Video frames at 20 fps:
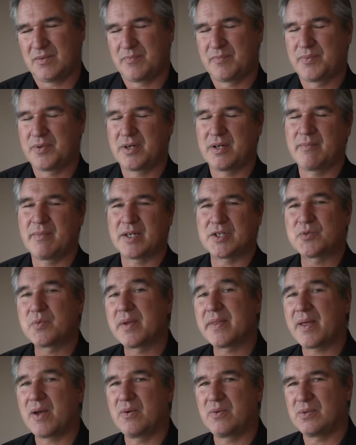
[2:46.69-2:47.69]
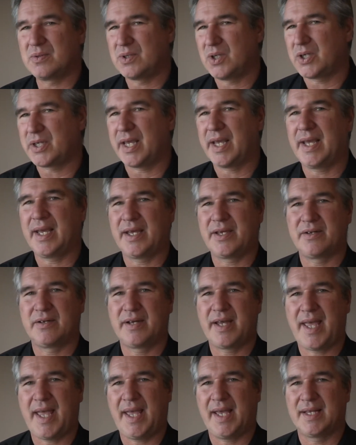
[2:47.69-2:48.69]
pretty much without looking at your
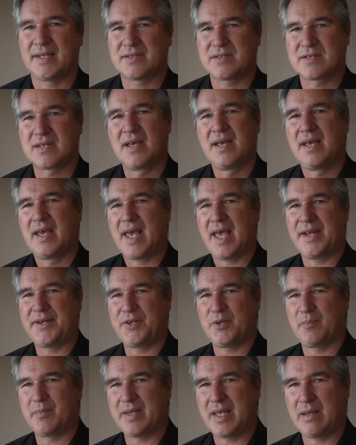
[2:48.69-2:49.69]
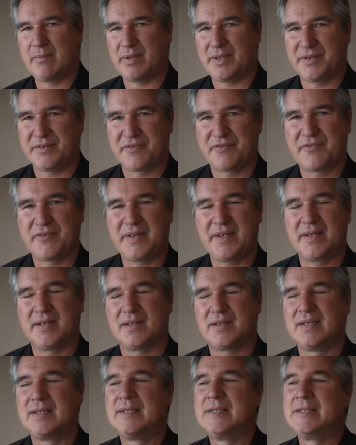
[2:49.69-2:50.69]
hands, and you'll be able to feel.